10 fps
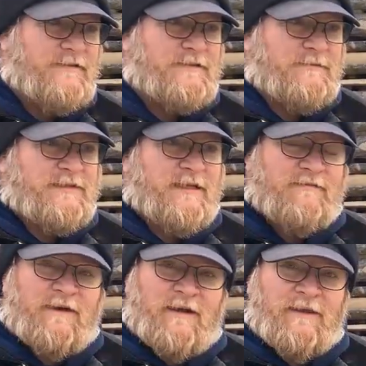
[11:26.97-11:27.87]
some
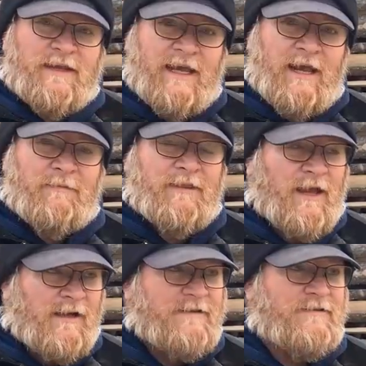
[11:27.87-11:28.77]
stuff out of the cabin,
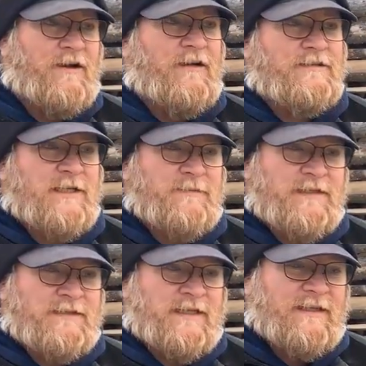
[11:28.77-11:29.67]
lock the dogs up,
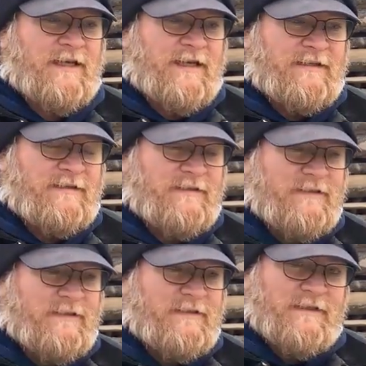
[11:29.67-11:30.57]
things like that,
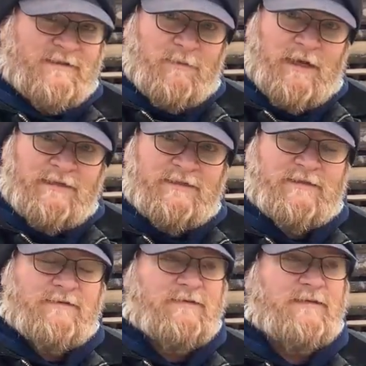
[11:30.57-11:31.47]
get some ice,